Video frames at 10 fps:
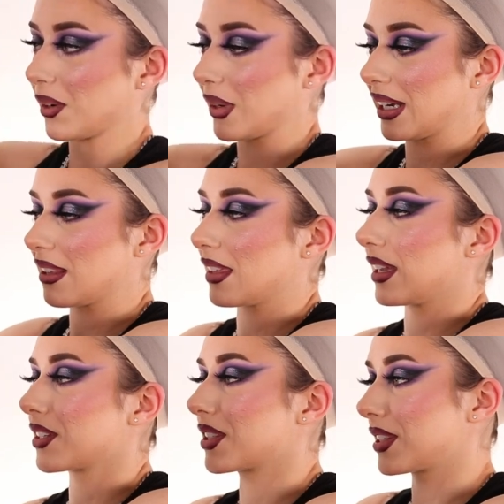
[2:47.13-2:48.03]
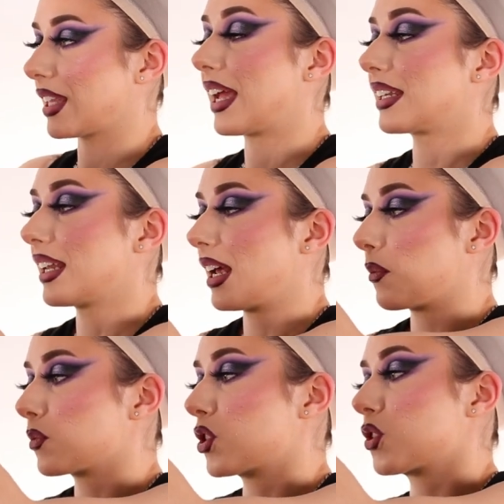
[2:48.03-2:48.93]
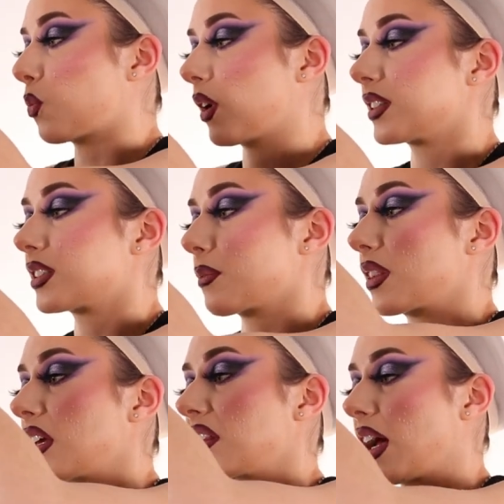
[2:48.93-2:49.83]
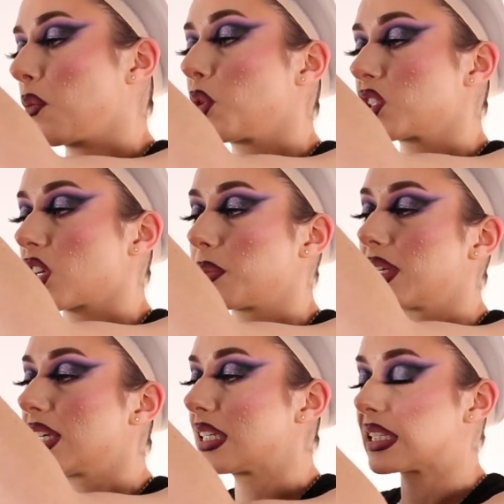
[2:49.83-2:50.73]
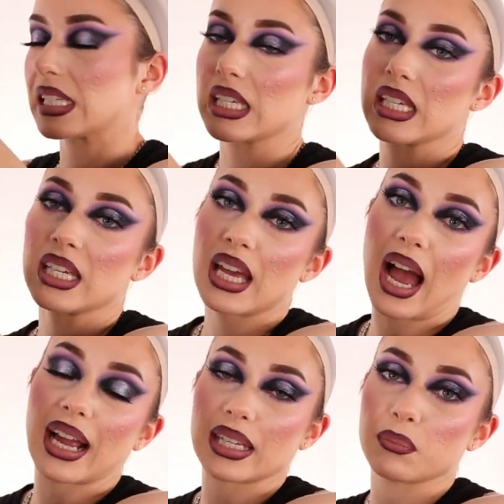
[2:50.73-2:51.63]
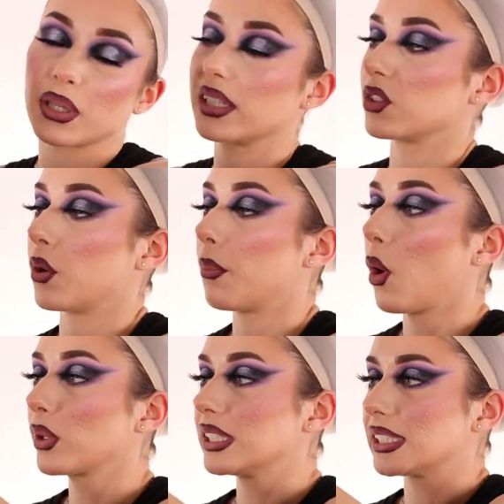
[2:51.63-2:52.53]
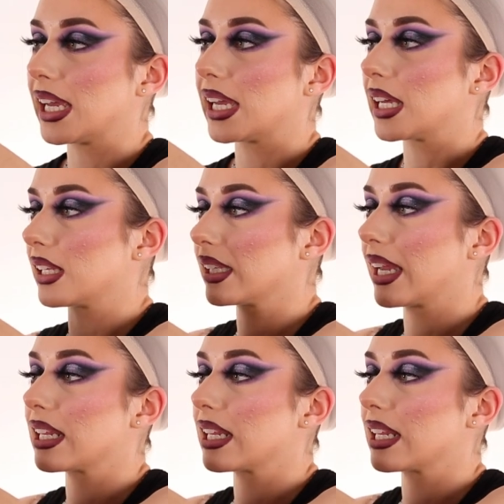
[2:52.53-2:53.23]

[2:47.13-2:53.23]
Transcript: or anything. And then I just wanted something that was going to be easy. I can put it into a ponytail,